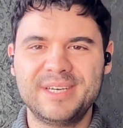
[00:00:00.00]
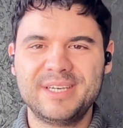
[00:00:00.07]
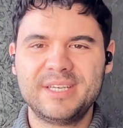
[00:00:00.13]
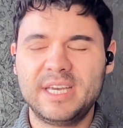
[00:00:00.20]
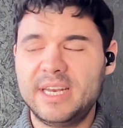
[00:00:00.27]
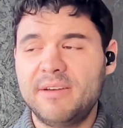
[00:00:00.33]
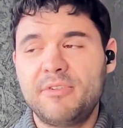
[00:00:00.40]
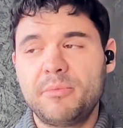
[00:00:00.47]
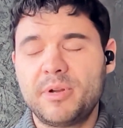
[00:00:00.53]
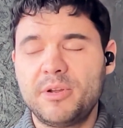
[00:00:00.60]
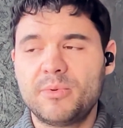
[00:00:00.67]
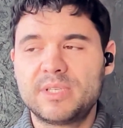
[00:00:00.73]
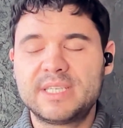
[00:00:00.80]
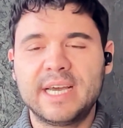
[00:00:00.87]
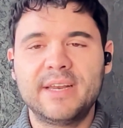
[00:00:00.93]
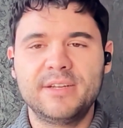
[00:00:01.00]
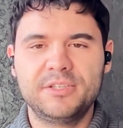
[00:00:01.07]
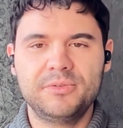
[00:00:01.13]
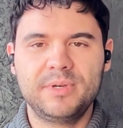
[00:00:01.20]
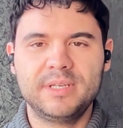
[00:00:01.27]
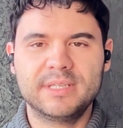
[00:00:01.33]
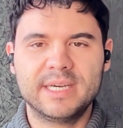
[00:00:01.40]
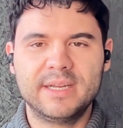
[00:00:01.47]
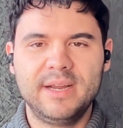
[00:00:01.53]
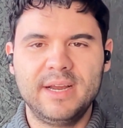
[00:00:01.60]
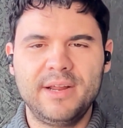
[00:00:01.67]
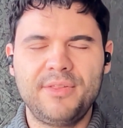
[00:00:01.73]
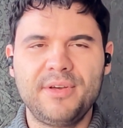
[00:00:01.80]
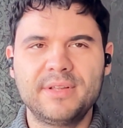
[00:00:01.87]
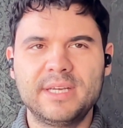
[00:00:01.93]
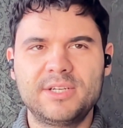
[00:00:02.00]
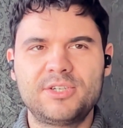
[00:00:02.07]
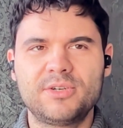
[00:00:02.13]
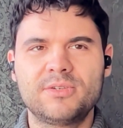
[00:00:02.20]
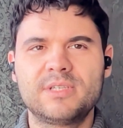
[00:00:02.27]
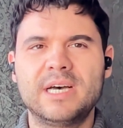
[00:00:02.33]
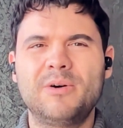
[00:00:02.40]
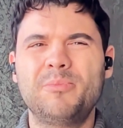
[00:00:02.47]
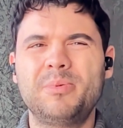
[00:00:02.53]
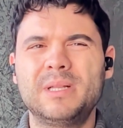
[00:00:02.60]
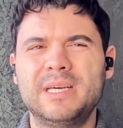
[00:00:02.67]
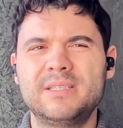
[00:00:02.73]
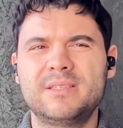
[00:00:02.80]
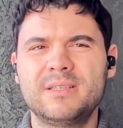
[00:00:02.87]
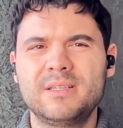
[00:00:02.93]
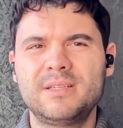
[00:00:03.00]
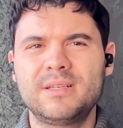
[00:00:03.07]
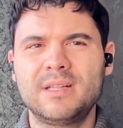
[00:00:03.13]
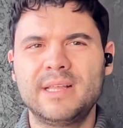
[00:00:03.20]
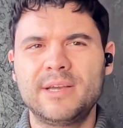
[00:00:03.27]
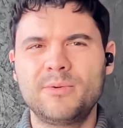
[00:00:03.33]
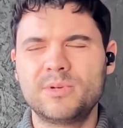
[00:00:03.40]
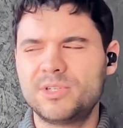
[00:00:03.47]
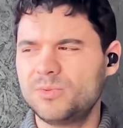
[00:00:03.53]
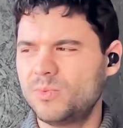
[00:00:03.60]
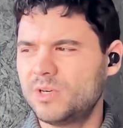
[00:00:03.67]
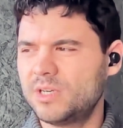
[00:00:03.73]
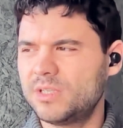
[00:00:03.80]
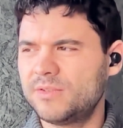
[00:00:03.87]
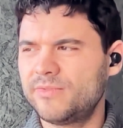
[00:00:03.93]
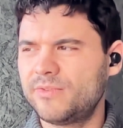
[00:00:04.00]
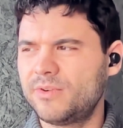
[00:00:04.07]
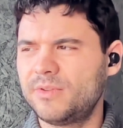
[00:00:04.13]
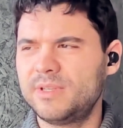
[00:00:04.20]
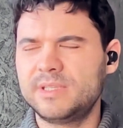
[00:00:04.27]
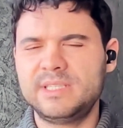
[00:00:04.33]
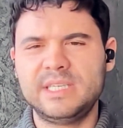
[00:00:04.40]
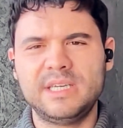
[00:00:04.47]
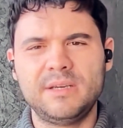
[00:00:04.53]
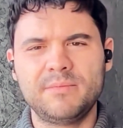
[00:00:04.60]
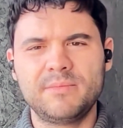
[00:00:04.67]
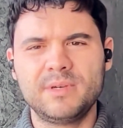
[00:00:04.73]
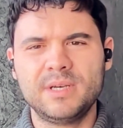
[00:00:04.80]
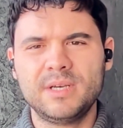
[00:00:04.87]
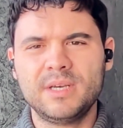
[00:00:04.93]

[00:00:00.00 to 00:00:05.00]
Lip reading: And everybody was kind of doing that. And I think that shows how pleasant the language was for the team